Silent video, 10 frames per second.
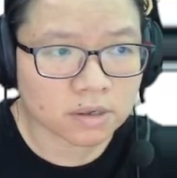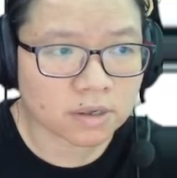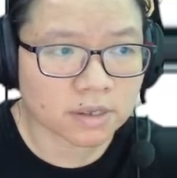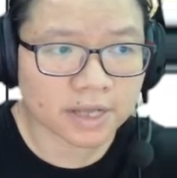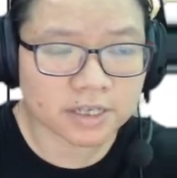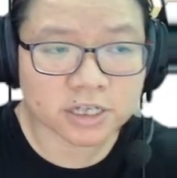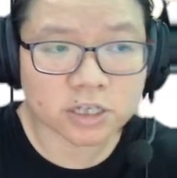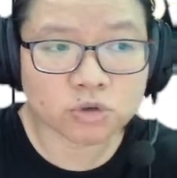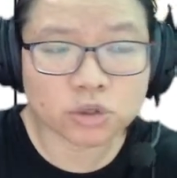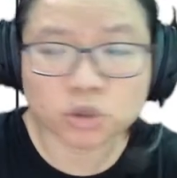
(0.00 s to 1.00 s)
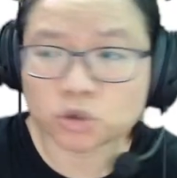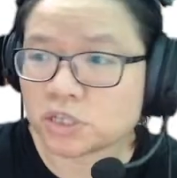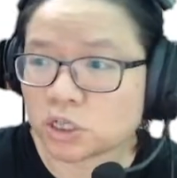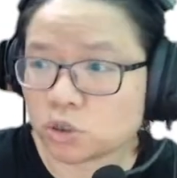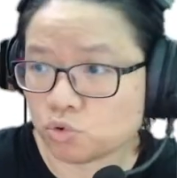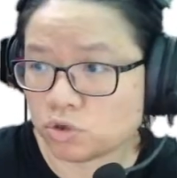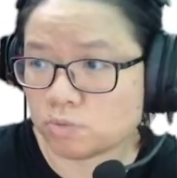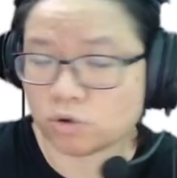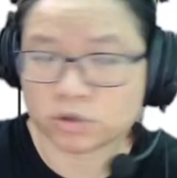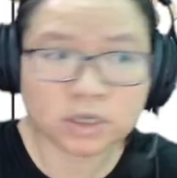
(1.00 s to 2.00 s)
that is introduced into the
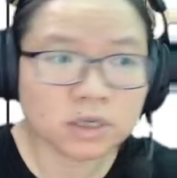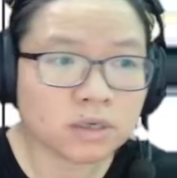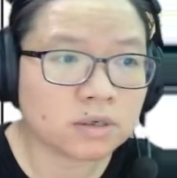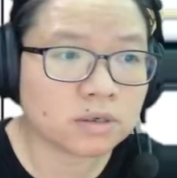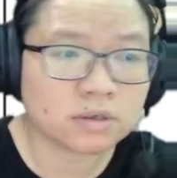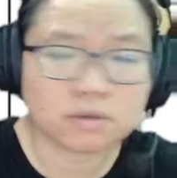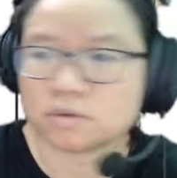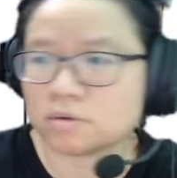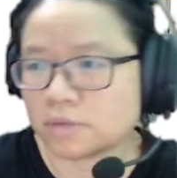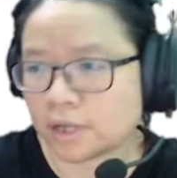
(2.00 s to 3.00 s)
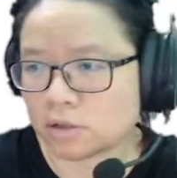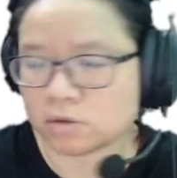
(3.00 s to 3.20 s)
body that